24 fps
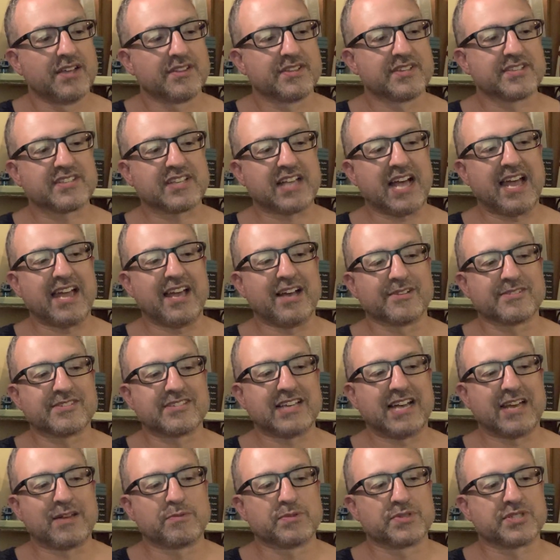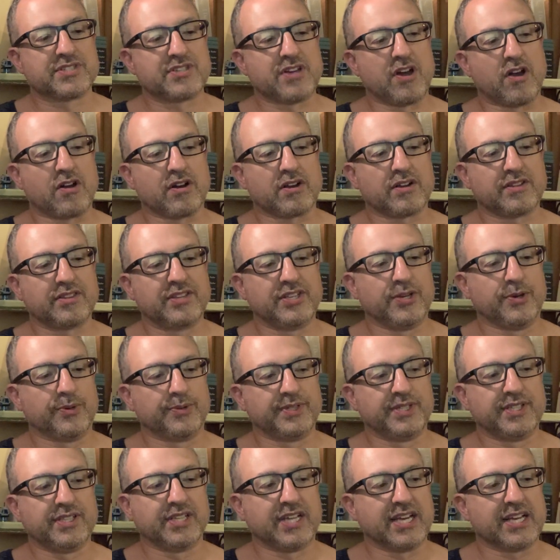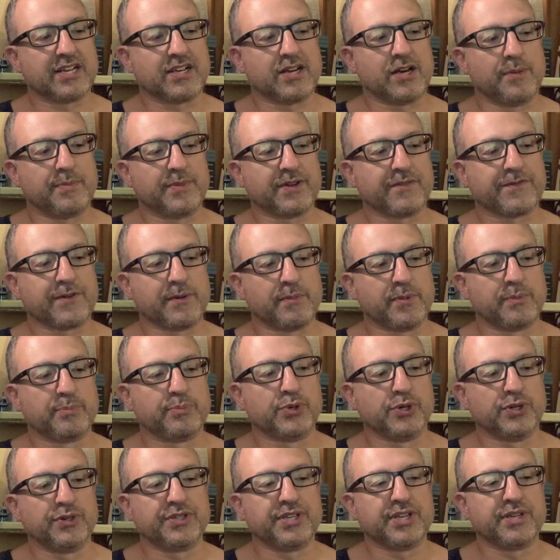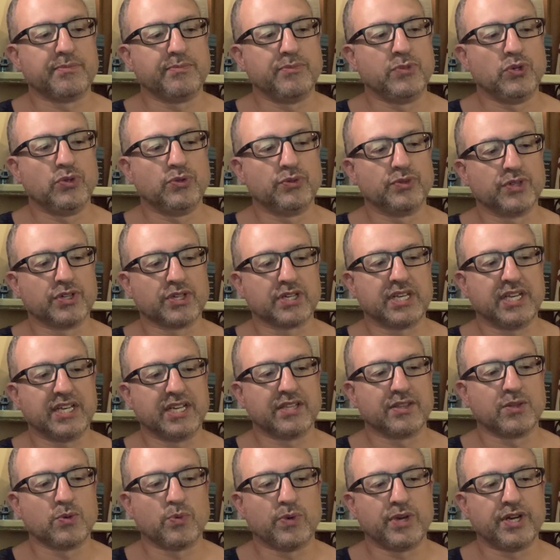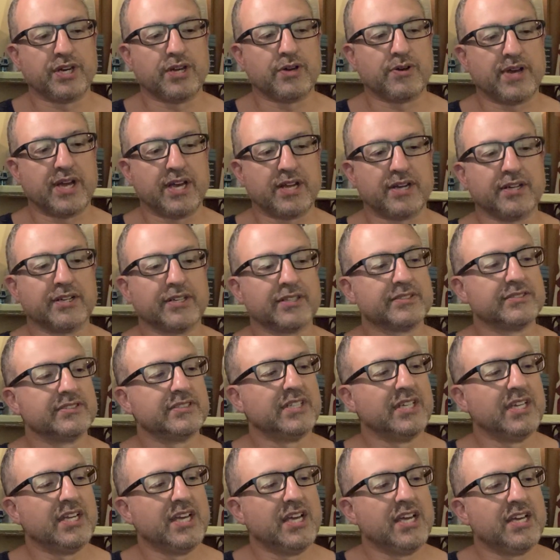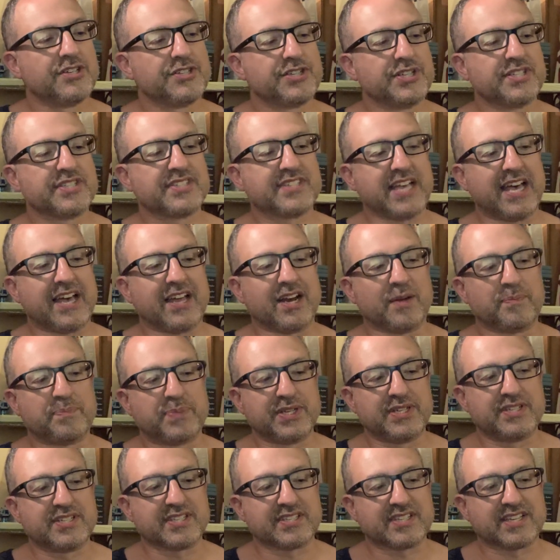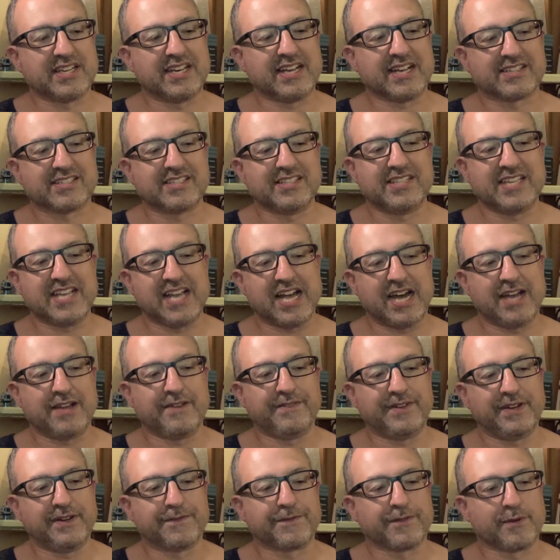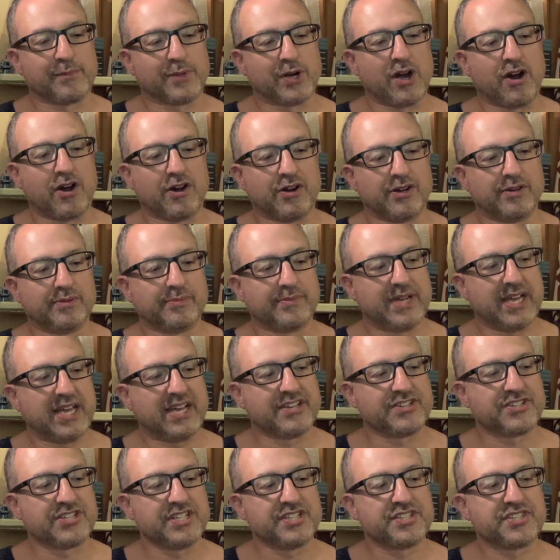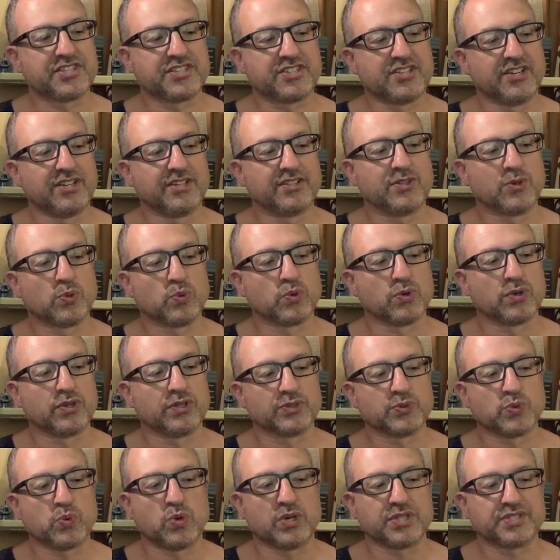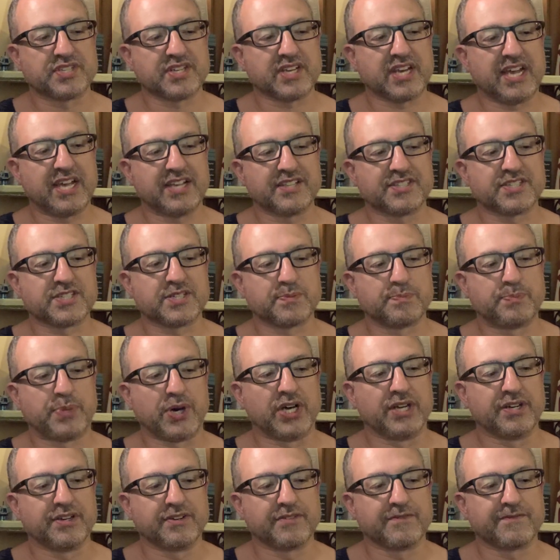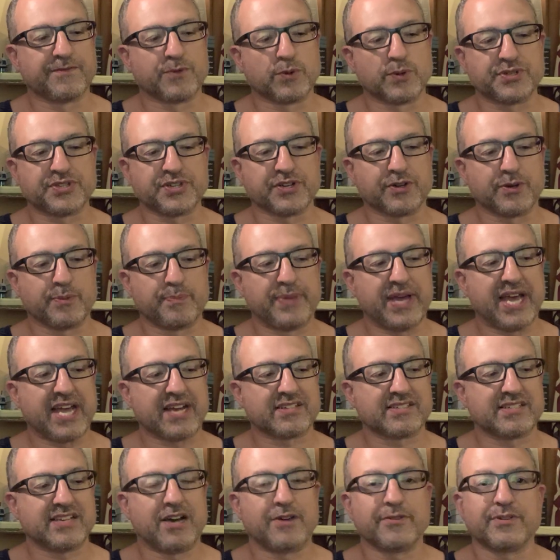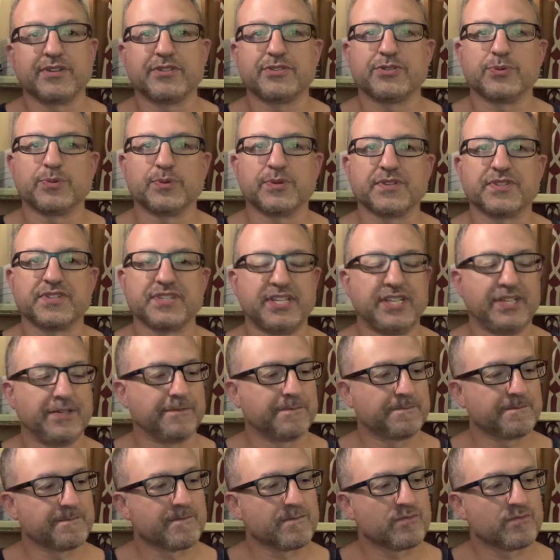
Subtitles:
The sky outside was dark, the only light coming from a brilliant moon looking in the window at her. She sat up and disconnected the IV from her arm. As she stood, the world once again spun, forcing her back down into her seat.